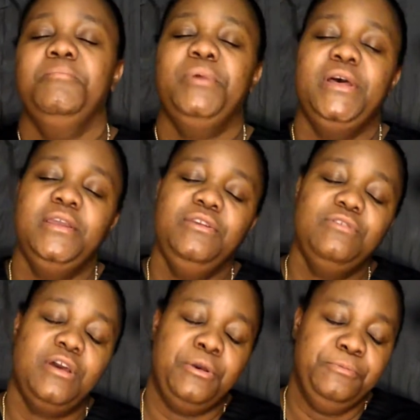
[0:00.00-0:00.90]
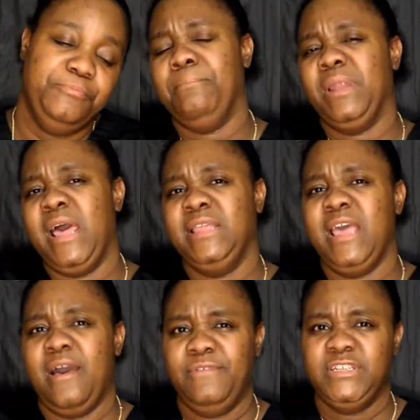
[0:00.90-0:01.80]
But, you know, I'm glad to
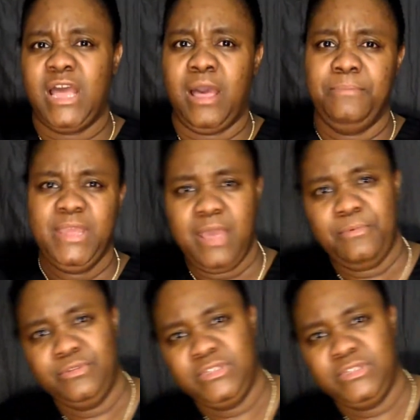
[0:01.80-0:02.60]
have a job, be able